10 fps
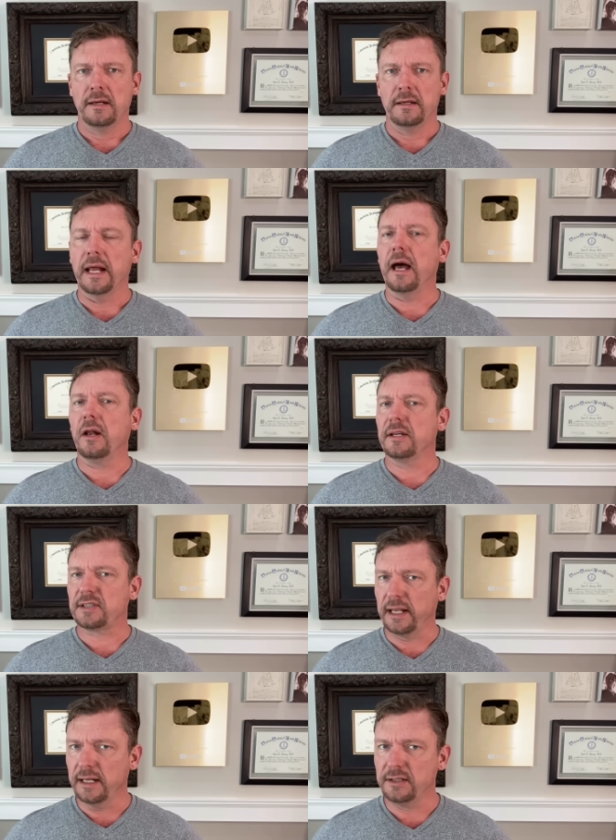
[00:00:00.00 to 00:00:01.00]
Now let's
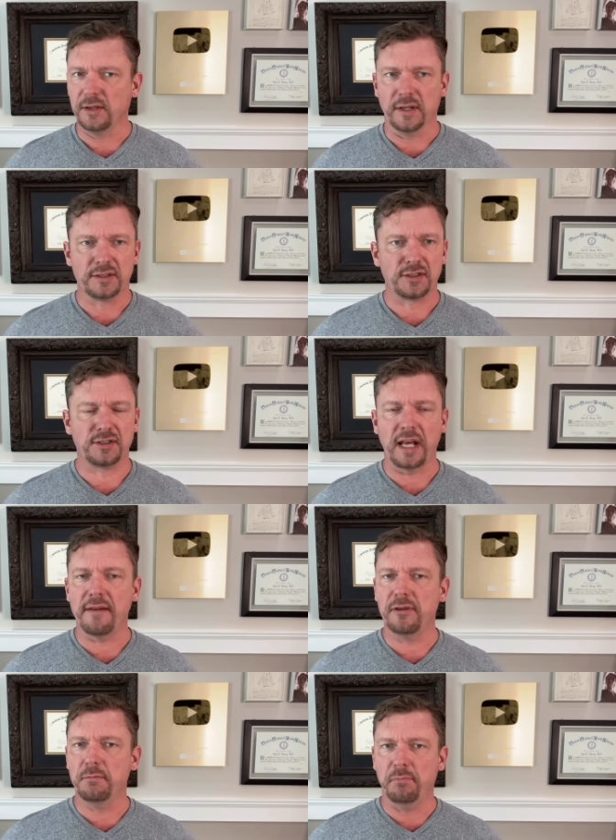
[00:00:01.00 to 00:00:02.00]
get into the
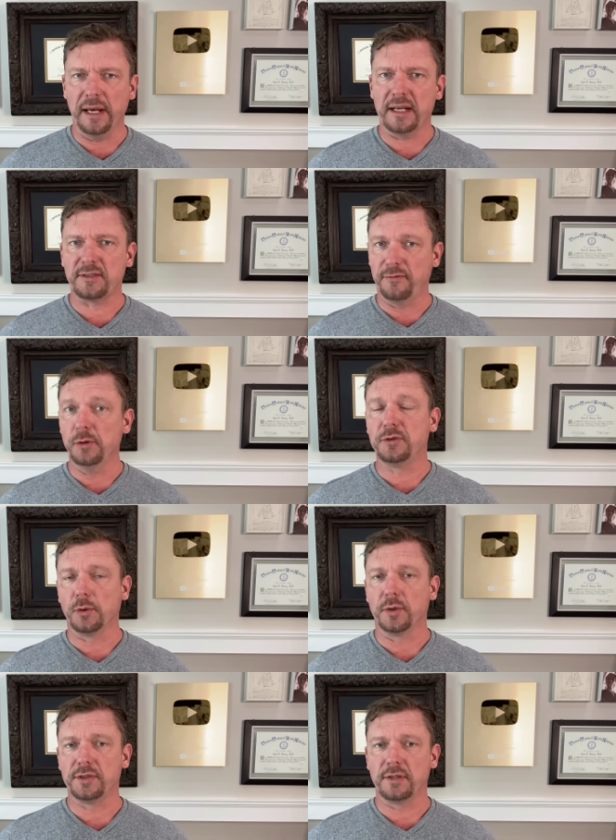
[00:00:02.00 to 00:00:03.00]
seven best food
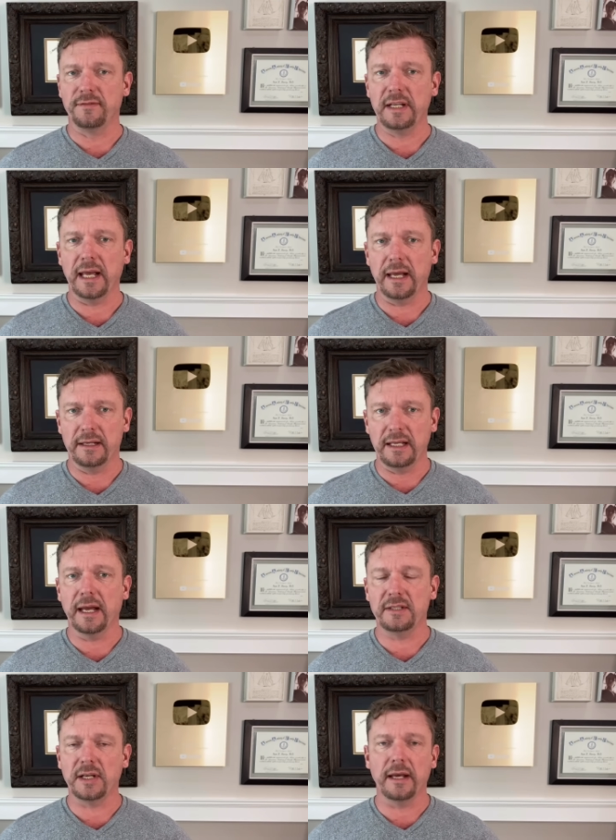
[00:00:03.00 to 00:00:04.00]
sources of
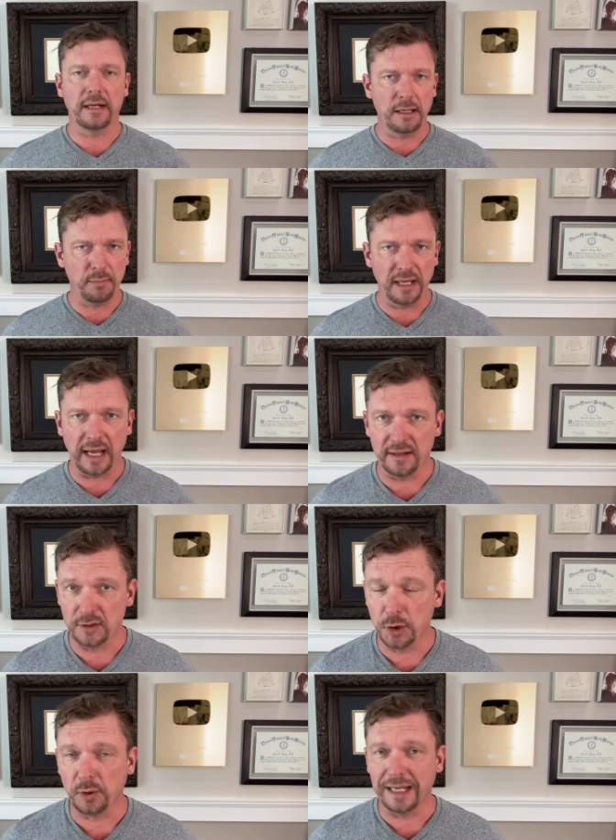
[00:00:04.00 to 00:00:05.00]
DHA and EPA that
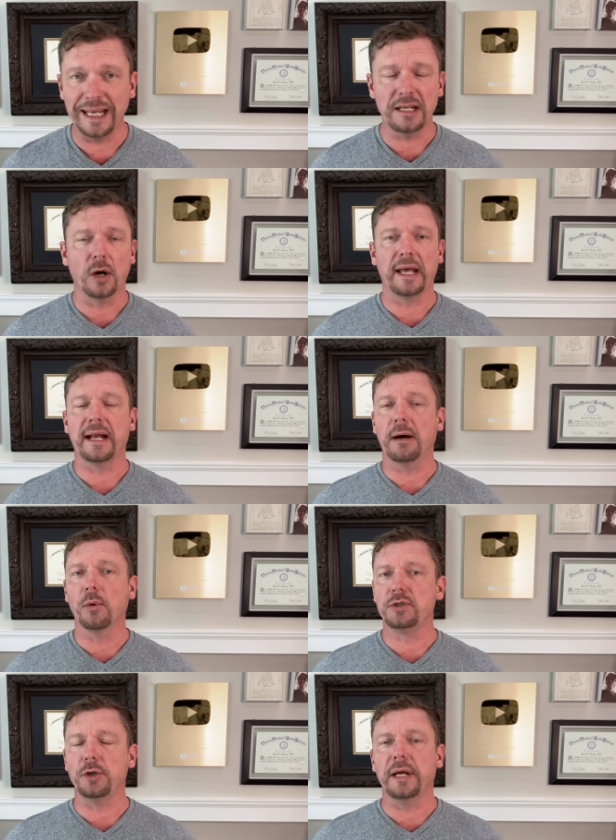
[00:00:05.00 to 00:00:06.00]
you can eat. And I
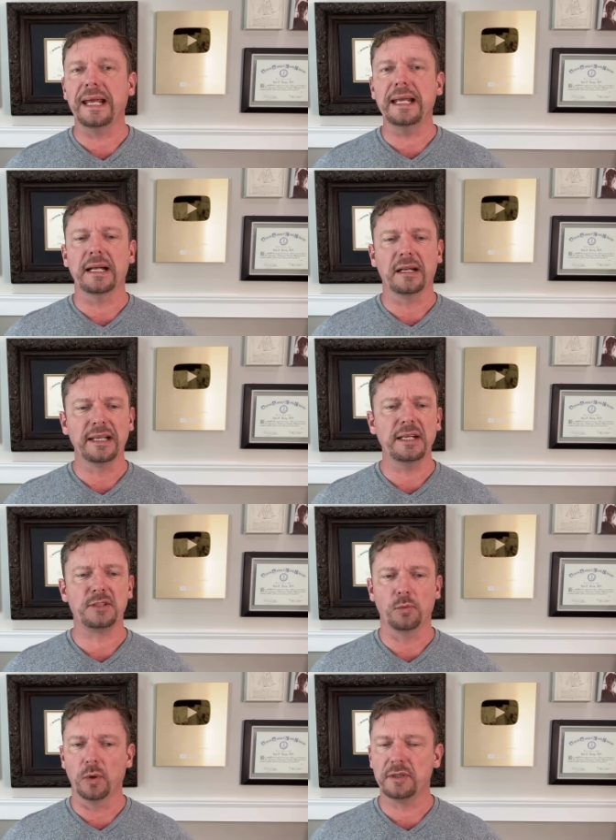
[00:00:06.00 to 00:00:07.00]
want you to eat at least
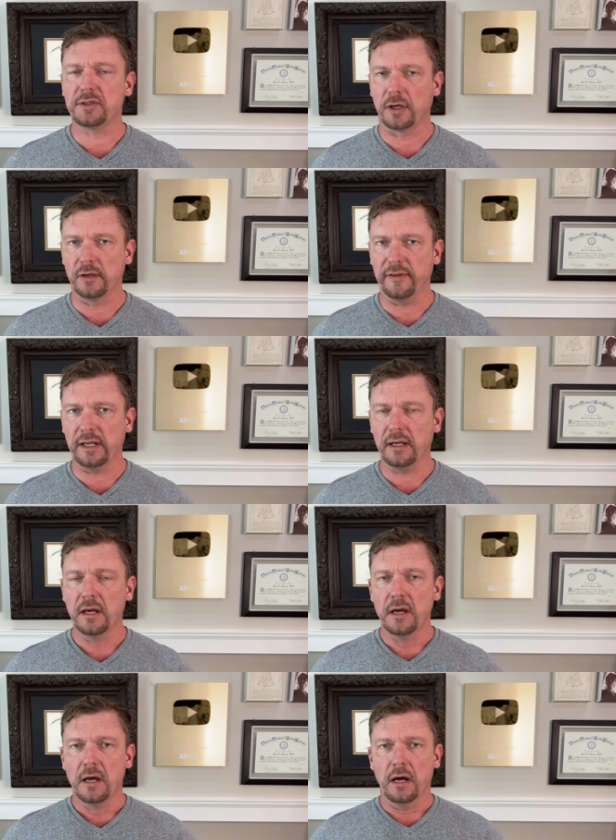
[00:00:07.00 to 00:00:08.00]
one serving
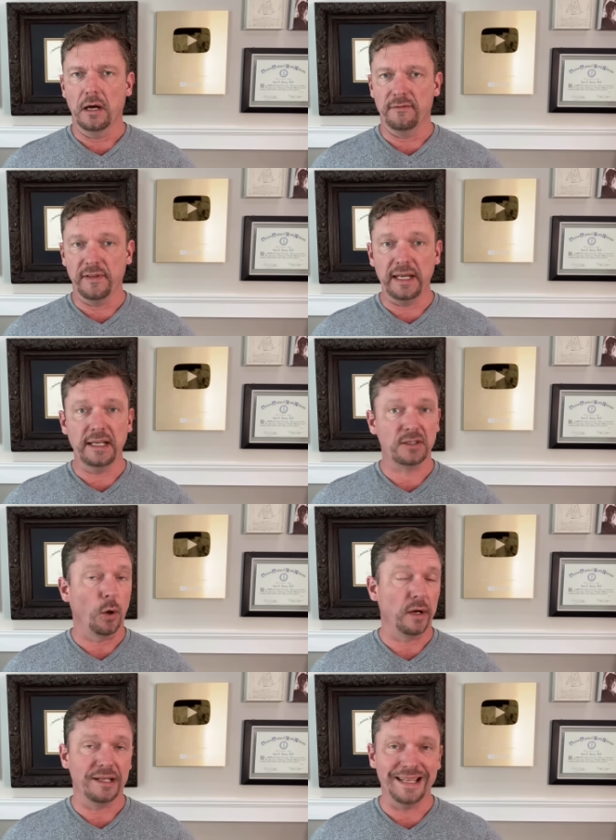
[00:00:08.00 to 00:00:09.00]
of these
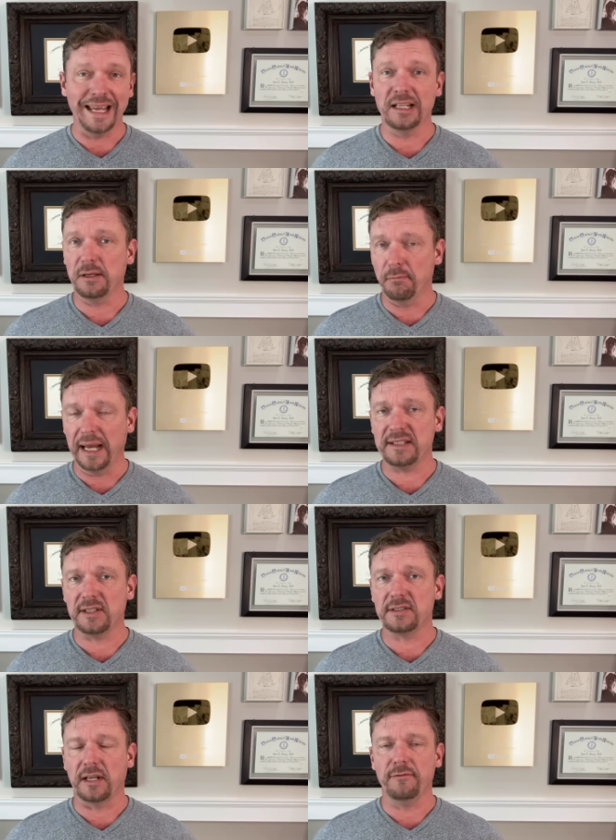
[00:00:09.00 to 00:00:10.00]
on a daily
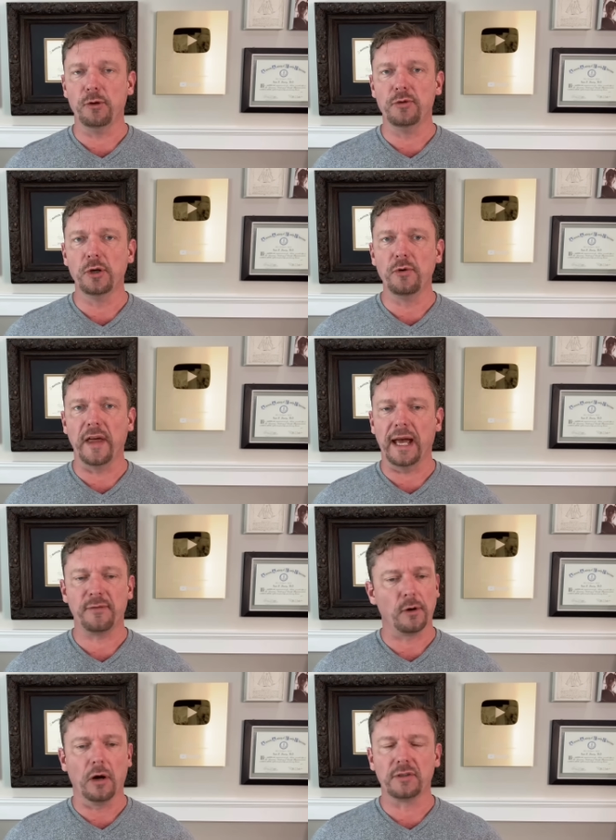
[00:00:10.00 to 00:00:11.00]
basis. If you do that,
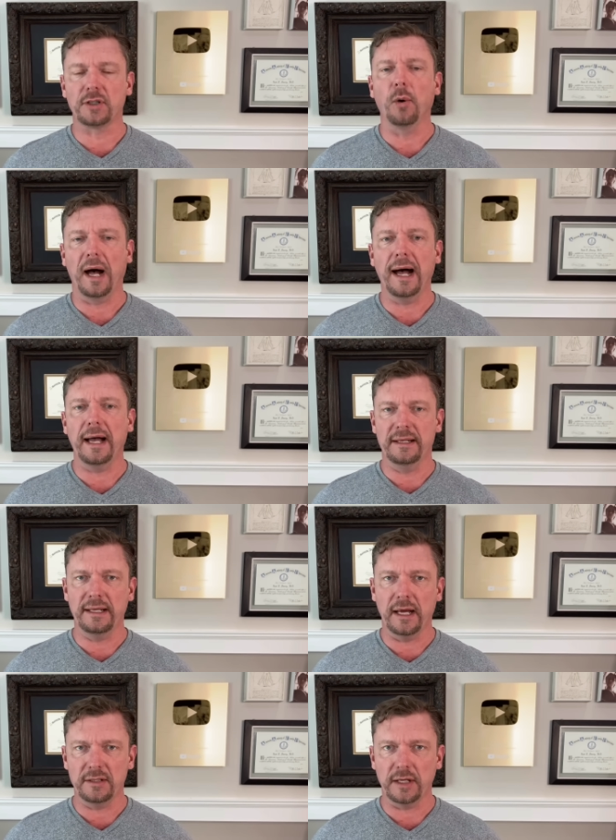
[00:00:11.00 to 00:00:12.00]
they're also high in
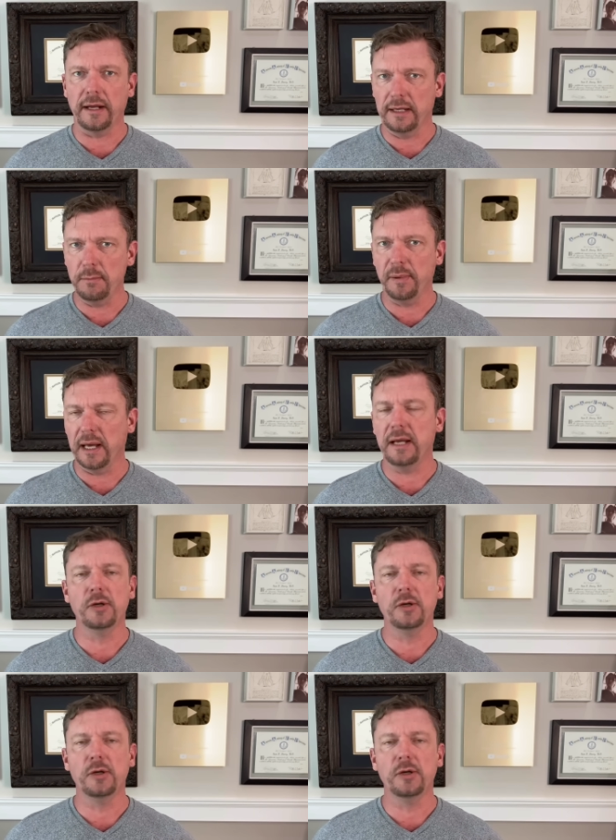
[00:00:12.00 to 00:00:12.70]
DHA and EPA.